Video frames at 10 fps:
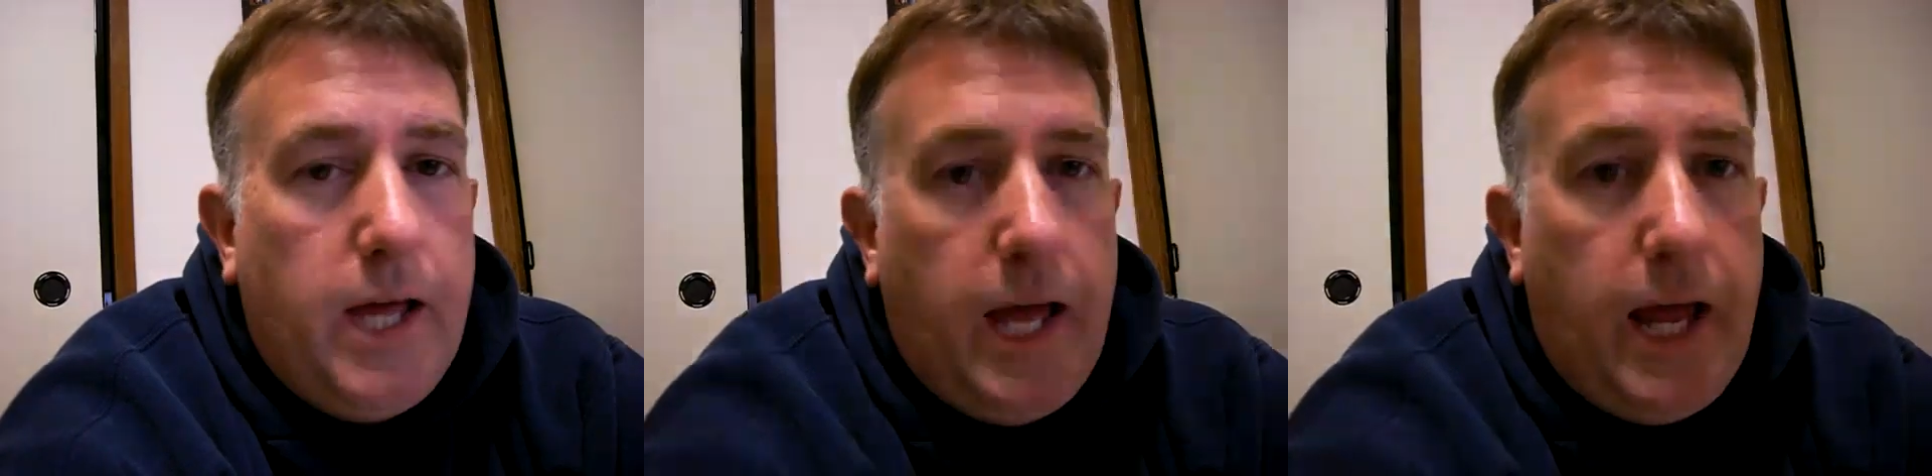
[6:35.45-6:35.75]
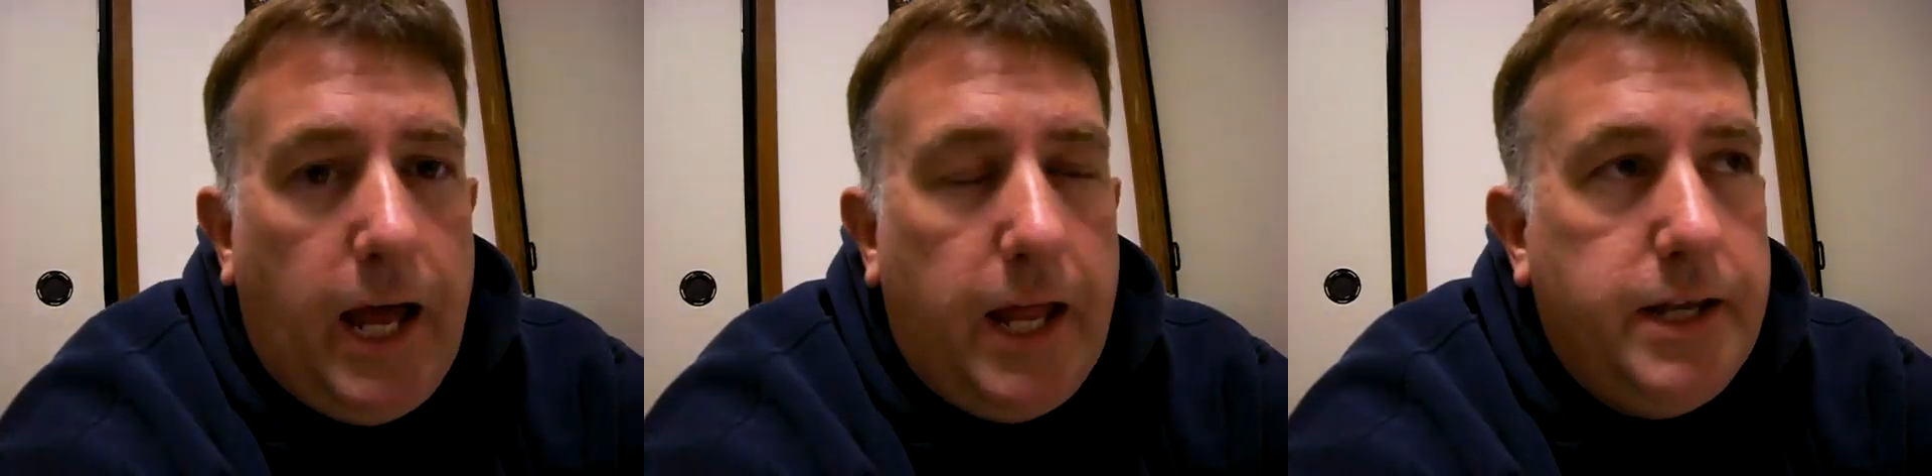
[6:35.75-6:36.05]

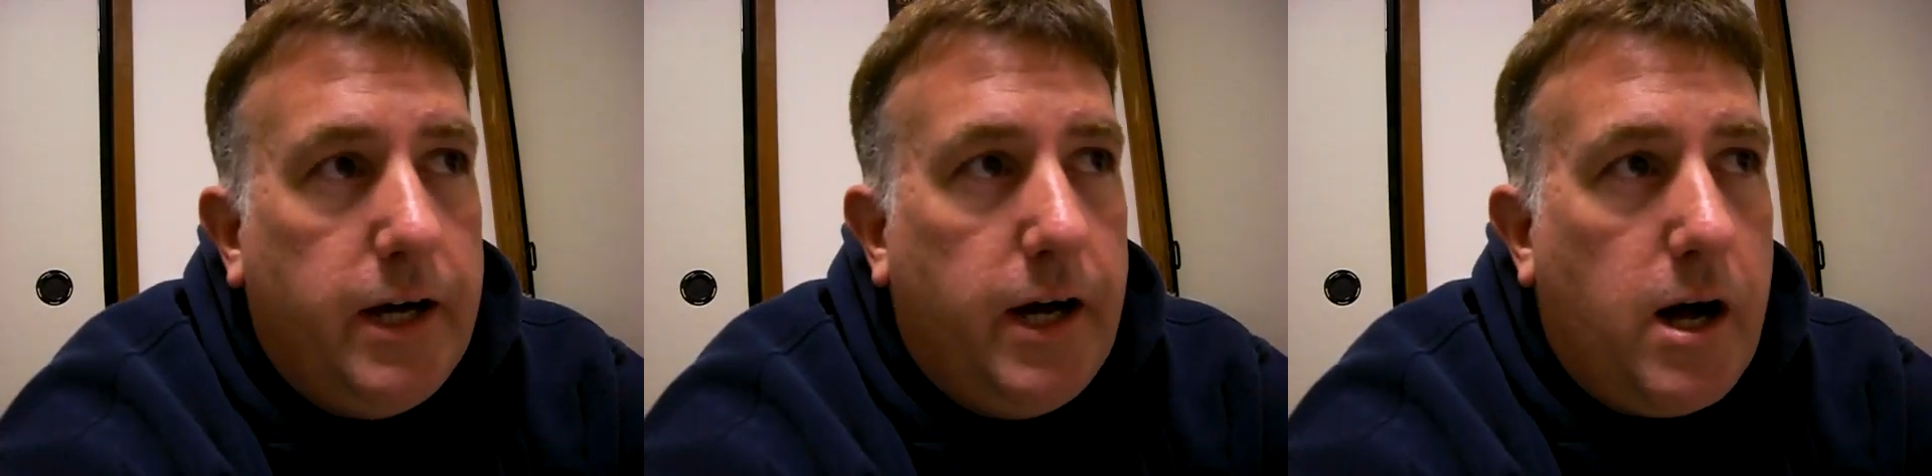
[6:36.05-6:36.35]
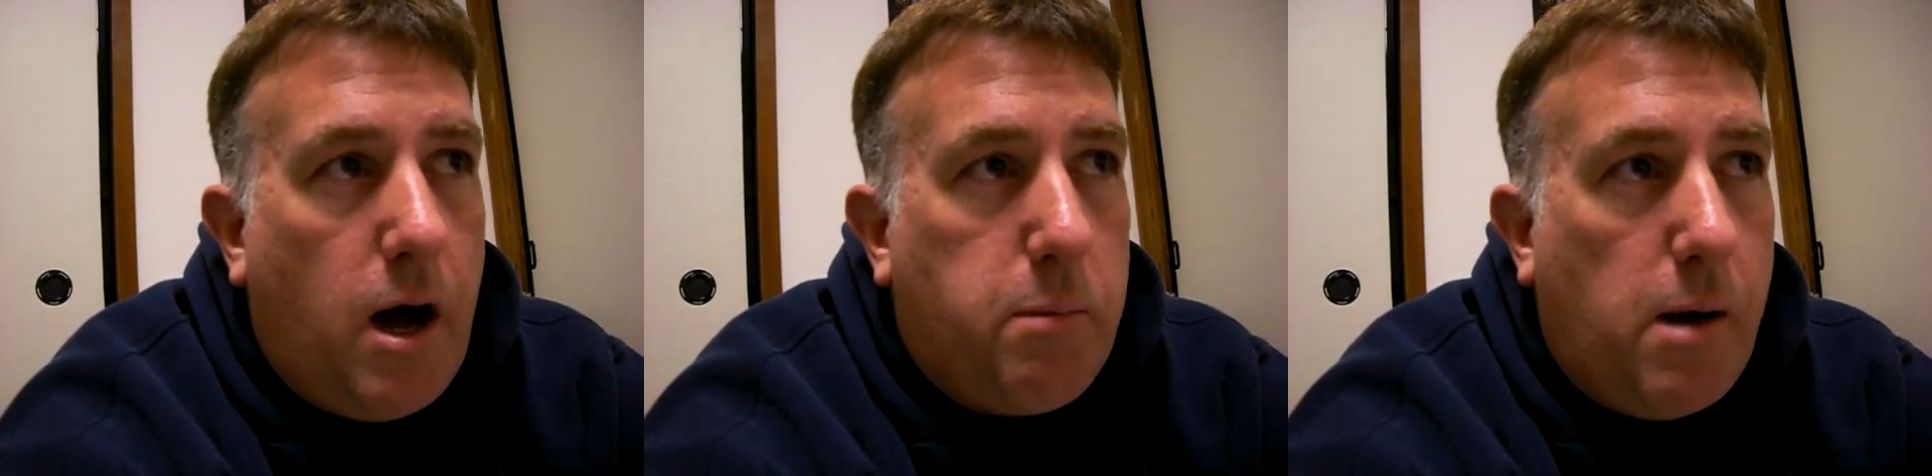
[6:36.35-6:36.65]
and
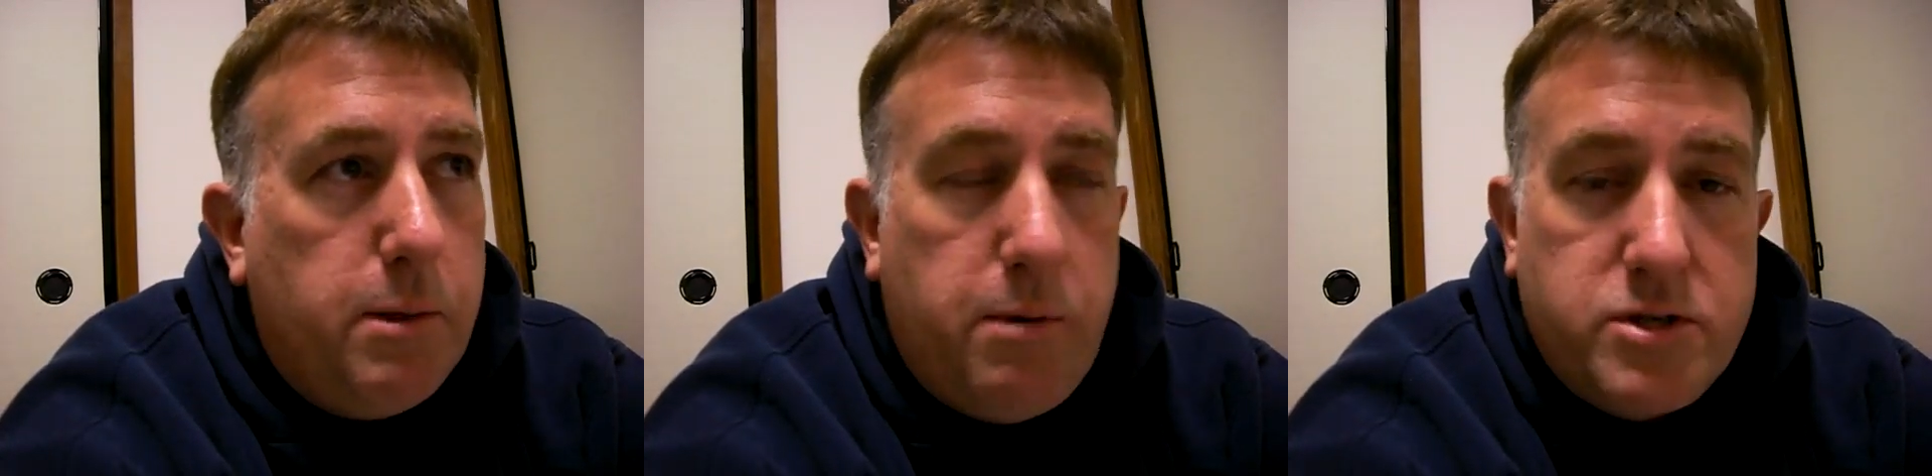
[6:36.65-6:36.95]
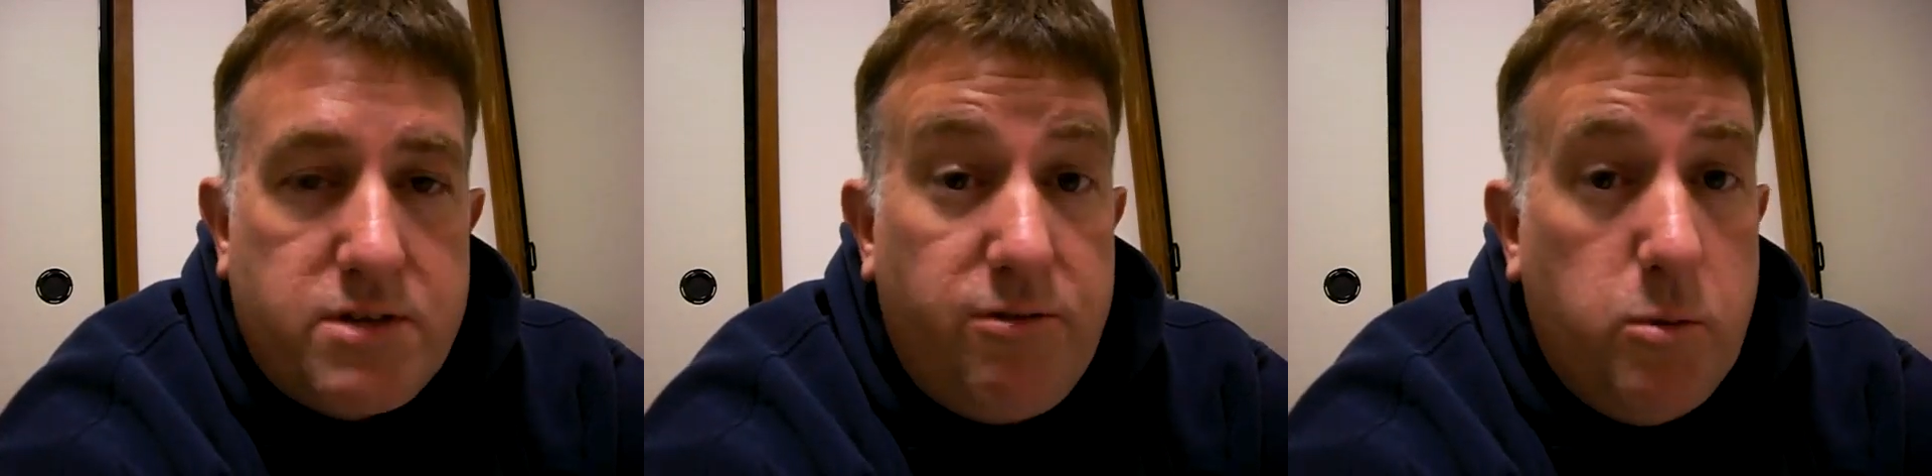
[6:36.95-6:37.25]
I'll probably
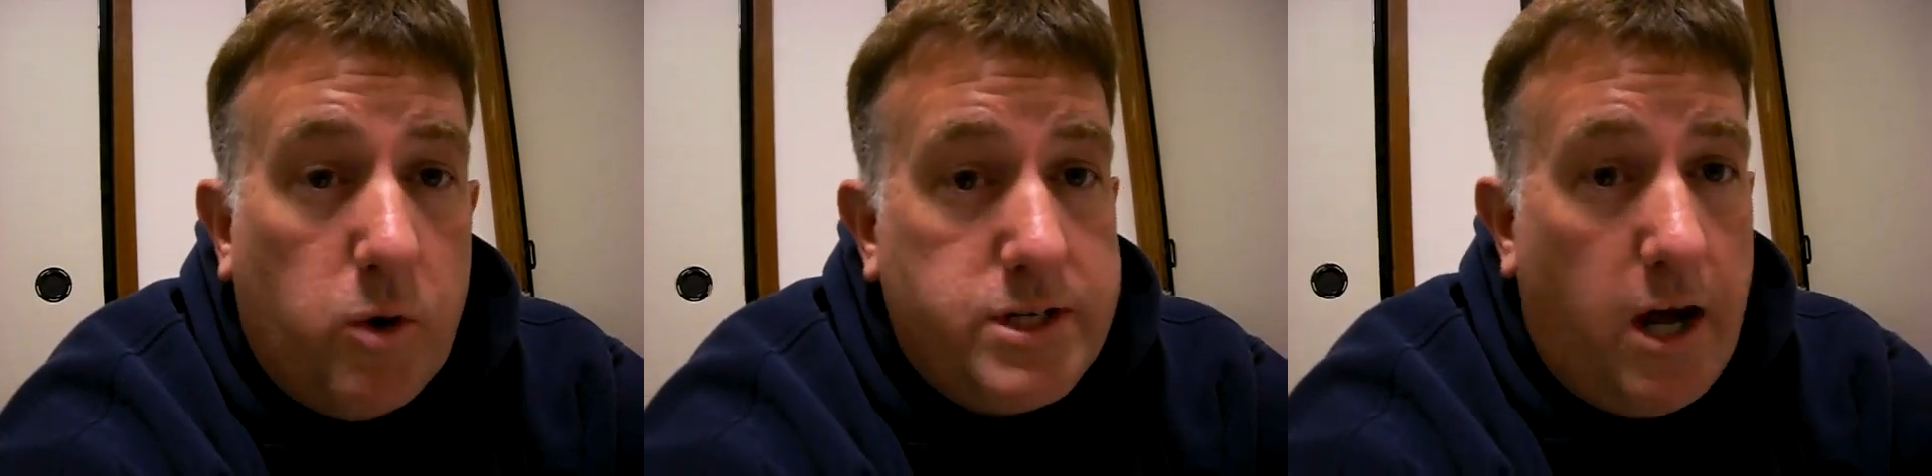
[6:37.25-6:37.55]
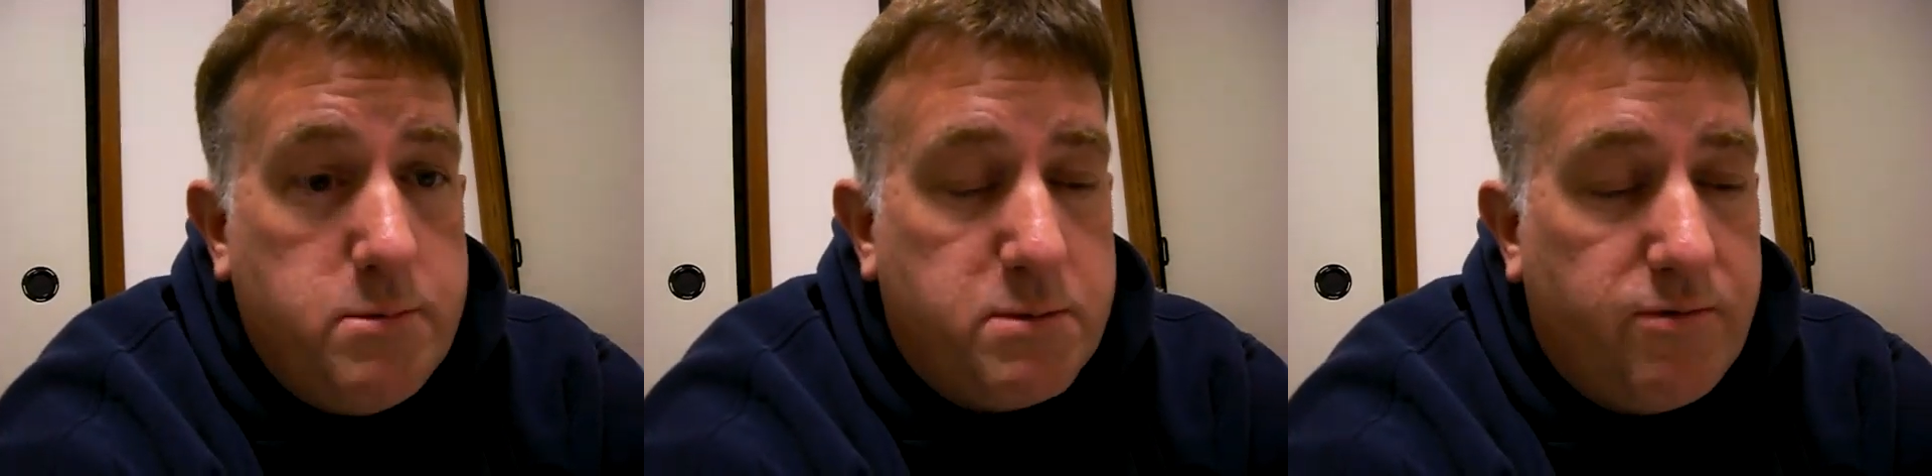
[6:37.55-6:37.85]
post a few more times